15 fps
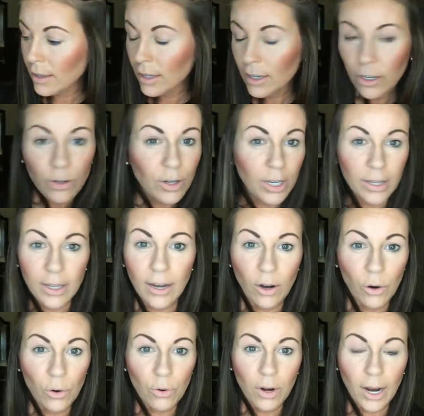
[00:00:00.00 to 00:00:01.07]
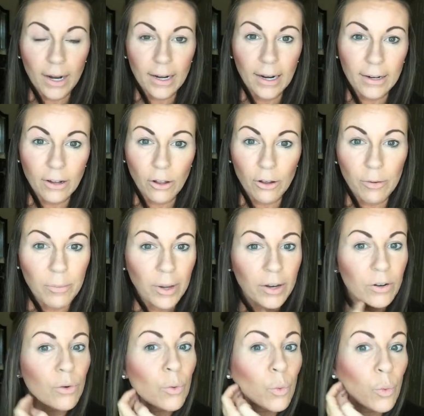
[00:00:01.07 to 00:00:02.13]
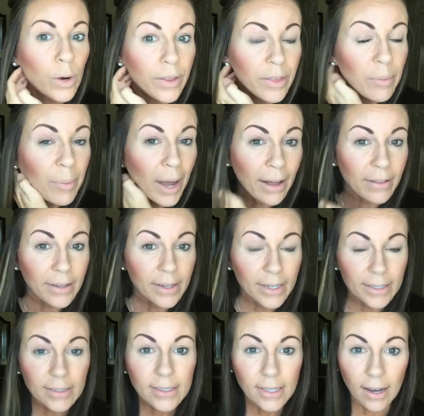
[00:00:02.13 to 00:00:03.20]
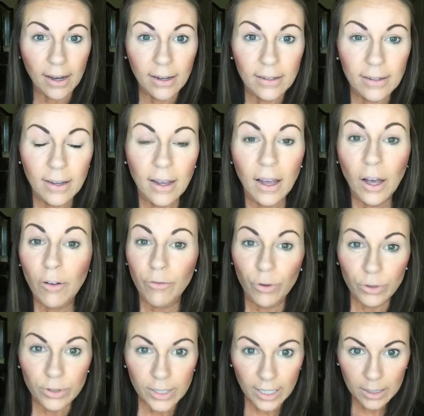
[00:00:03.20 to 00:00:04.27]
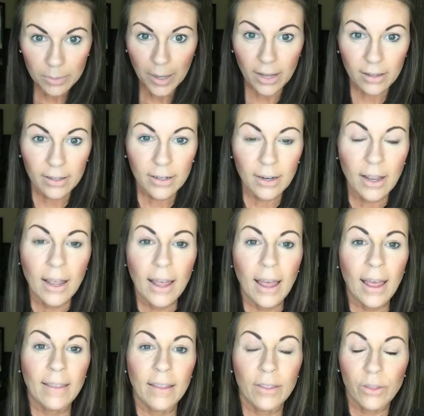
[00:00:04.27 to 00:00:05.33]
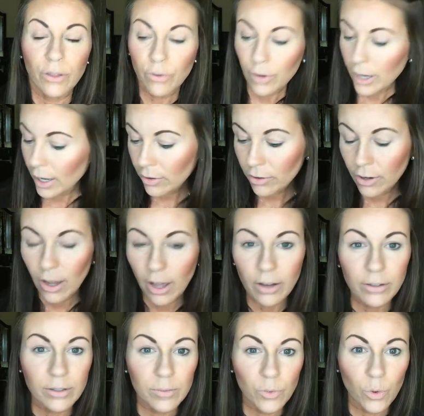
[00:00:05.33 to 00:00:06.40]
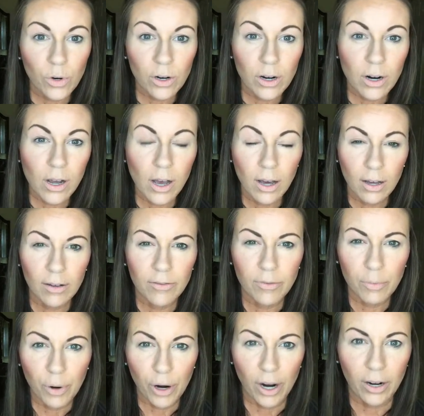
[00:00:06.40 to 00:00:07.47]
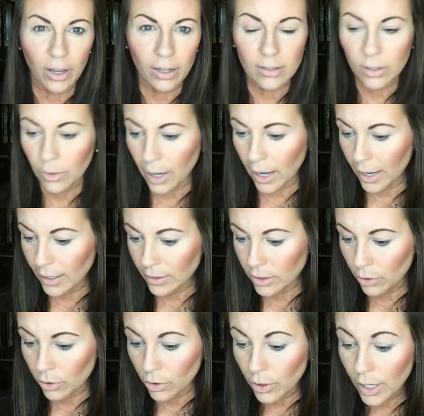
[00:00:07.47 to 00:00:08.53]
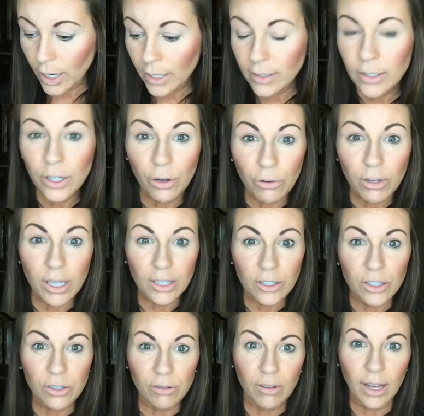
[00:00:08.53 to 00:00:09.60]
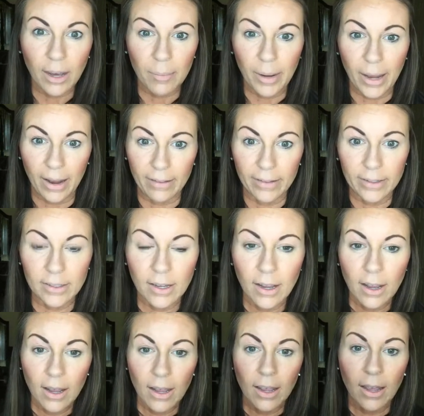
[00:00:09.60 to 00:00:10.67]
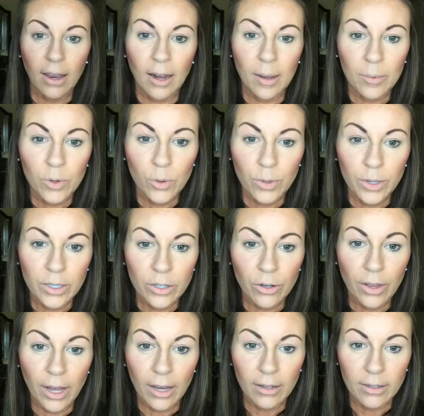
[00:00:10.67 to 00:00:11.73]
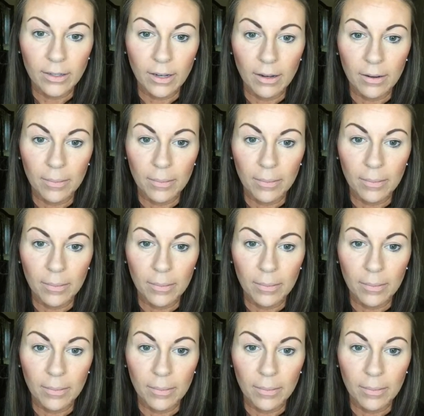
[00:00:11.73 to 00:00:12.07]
and then you get that whole $99 bundle with a palette inside, a full-size palette, and then $300 more of products, okay? So you guys go get you that palette. And I'm going to, or that